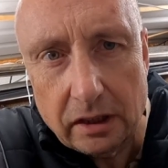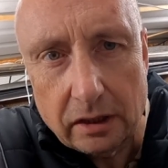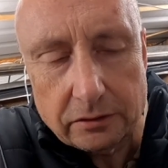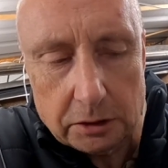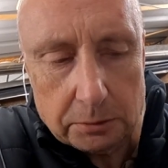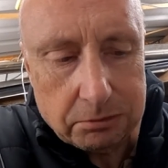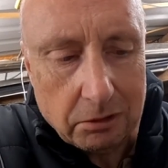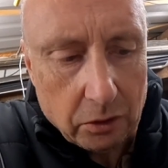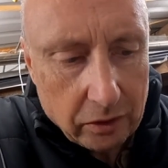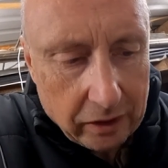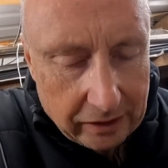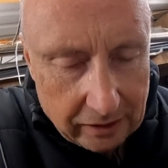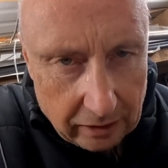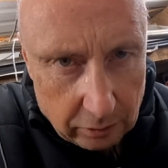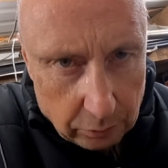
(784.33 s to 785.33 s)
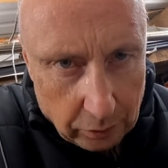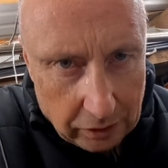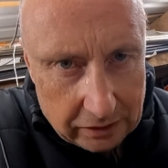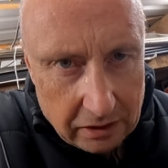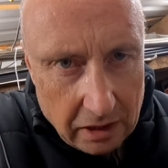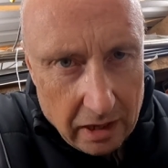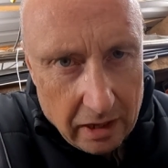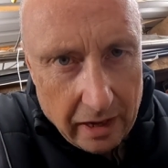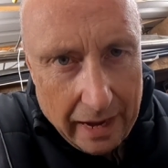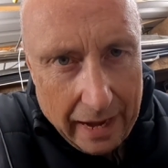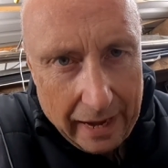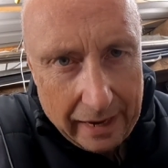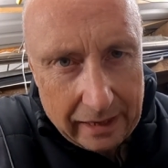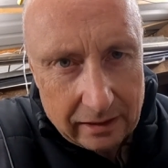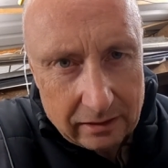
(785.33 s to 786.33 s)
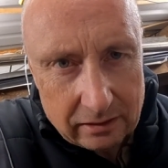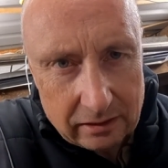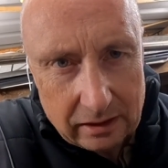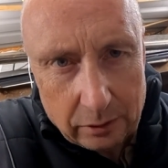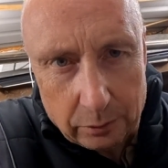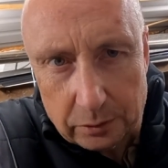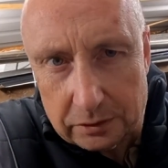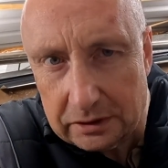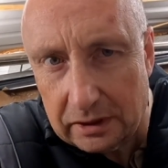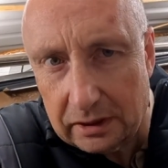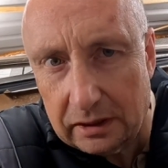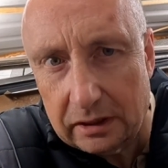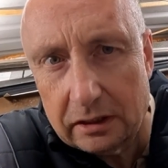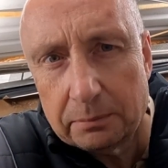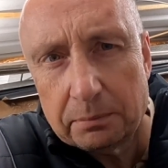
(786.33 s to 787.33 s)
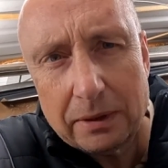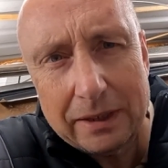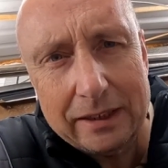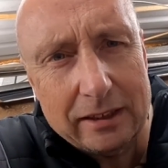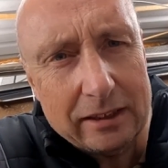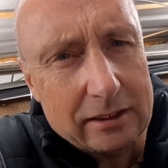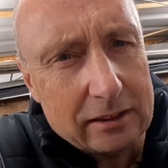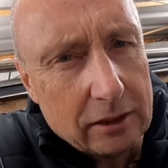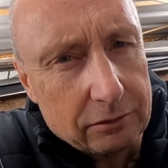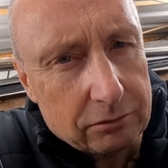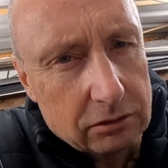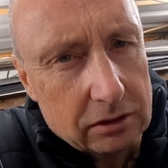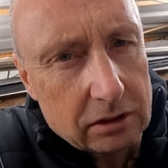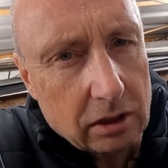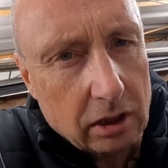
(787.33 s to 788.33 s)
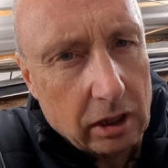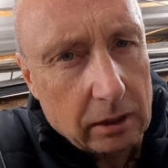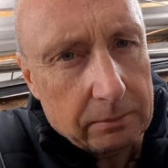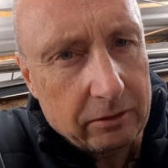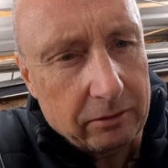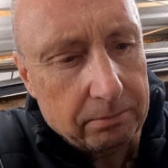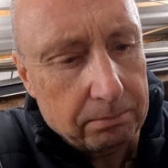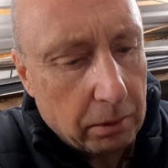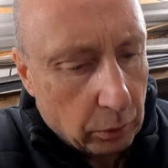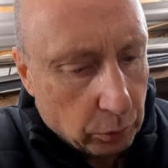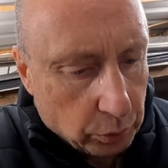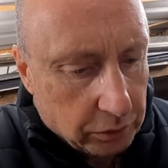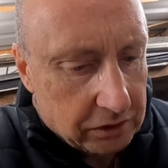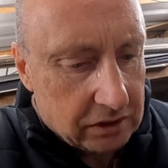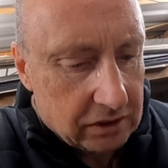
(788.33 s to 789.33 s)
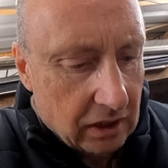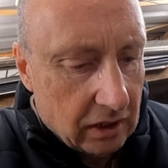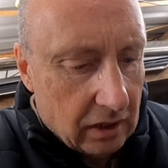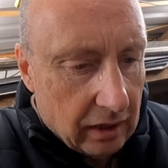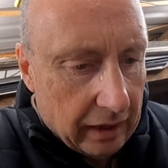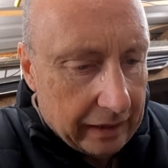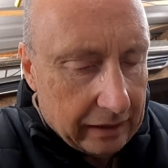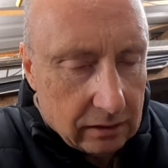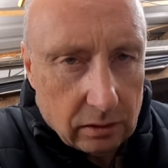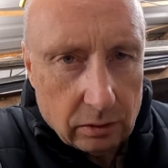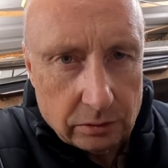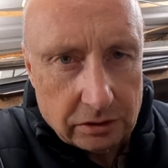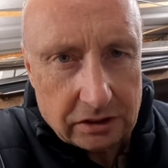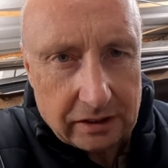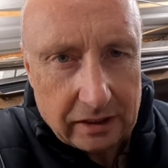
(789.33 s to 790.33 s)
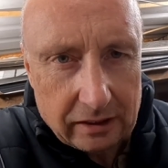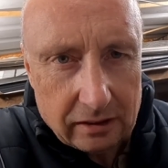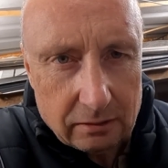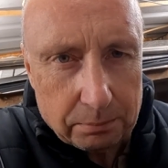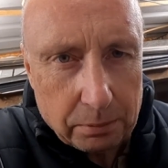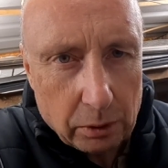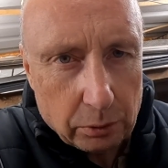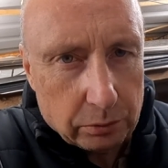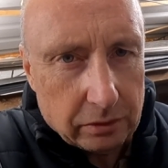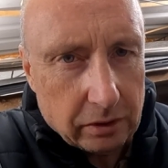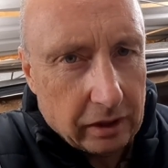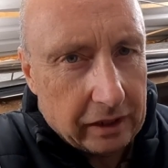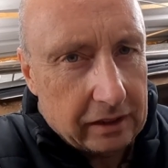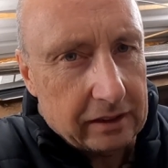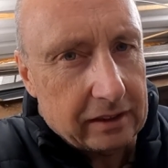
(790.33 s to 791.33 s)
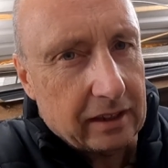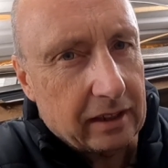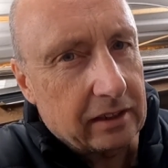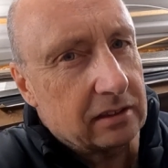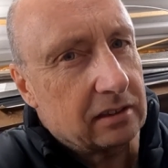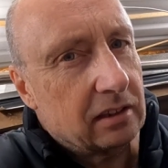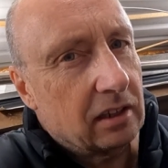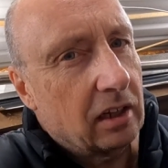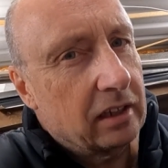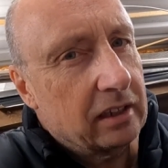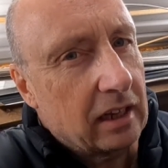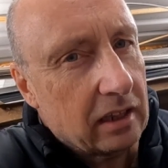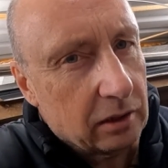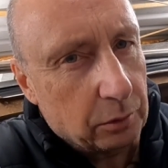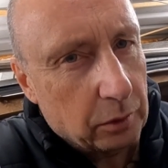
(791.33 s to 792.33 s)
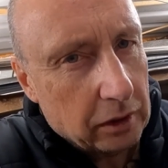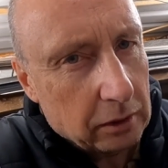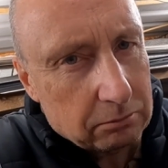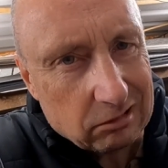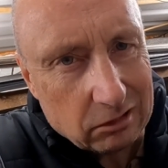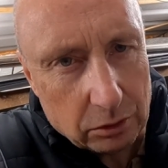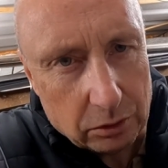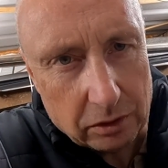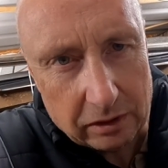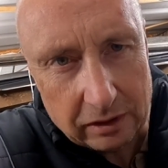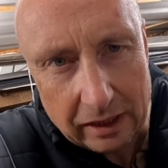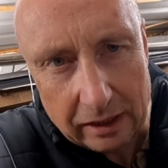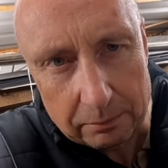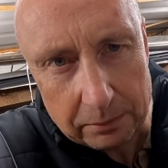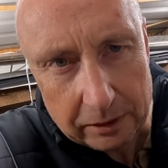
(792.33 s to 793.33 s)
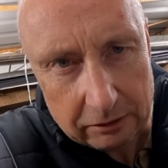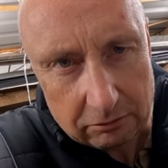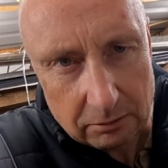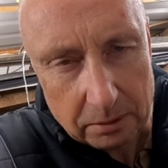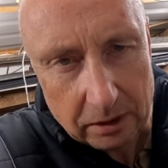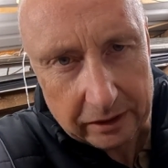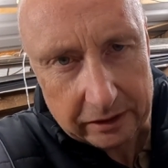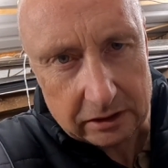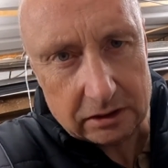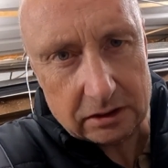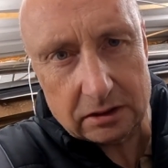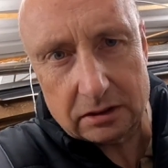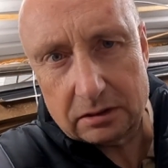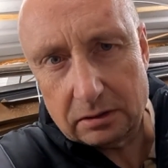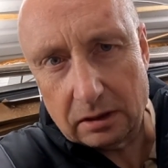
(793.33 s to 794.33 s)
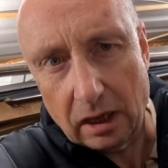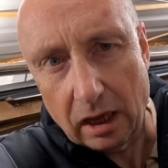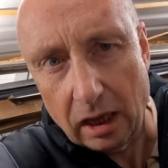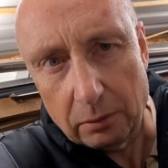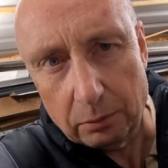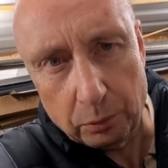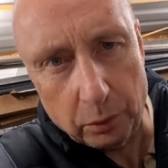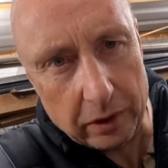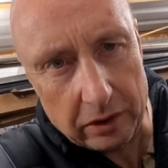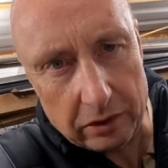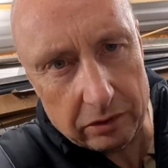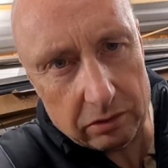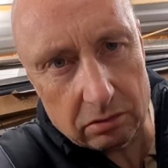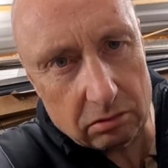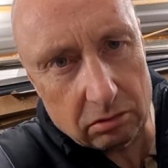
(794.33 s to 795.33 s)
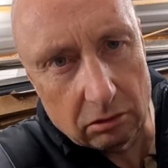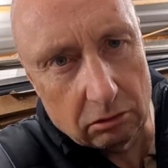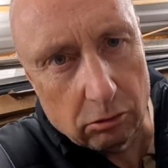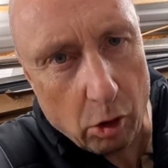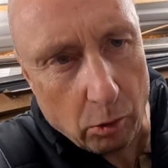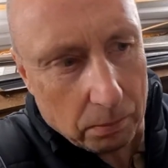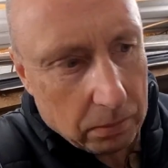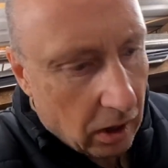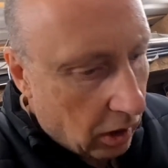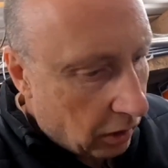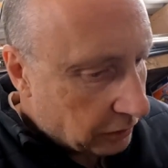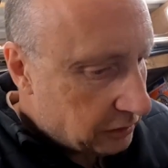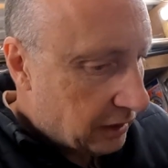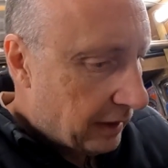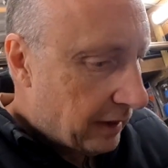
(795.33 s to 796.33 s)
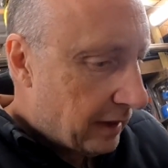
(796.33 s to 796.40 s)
I've just broken another one, and there was a completely different type of bolt, a non-standard bolt, that indicates that another one had broken and been replaced with the wrong part.